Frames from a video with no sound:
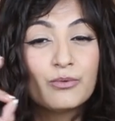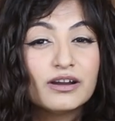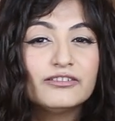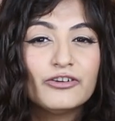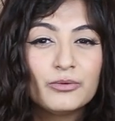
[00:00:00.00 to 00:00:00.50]

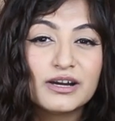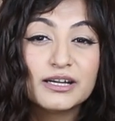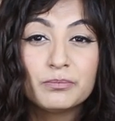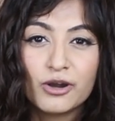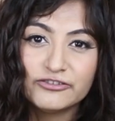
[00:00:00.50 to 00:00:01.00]
word for
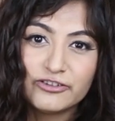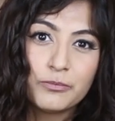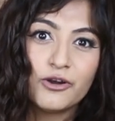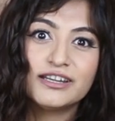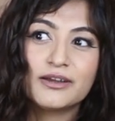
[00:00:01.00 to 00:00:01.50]
word, point for
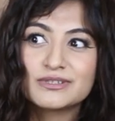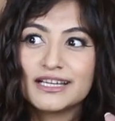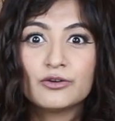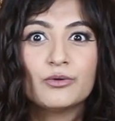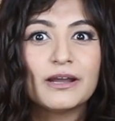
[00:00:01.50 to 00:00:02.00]
point. I was
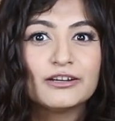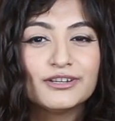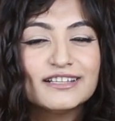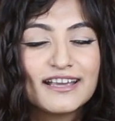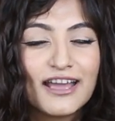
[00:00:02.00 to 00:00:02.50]
like, oh my
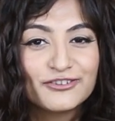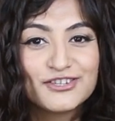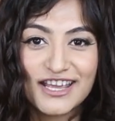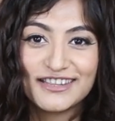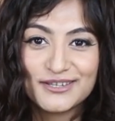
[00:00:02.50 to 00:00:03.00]
goodness, I have to
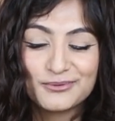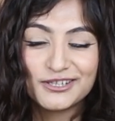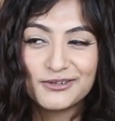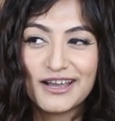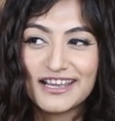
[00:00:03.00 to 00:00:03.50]
share this
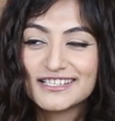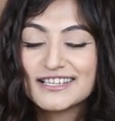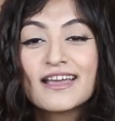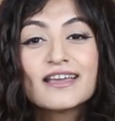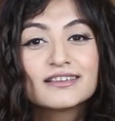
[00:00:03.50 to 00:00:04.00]
with you
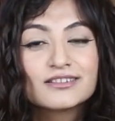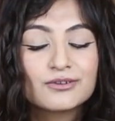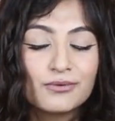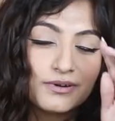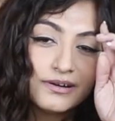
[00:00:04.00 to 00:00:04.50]
guys.
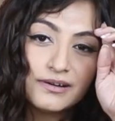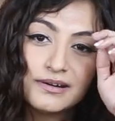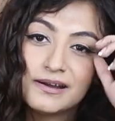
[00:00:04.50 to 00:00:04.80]
So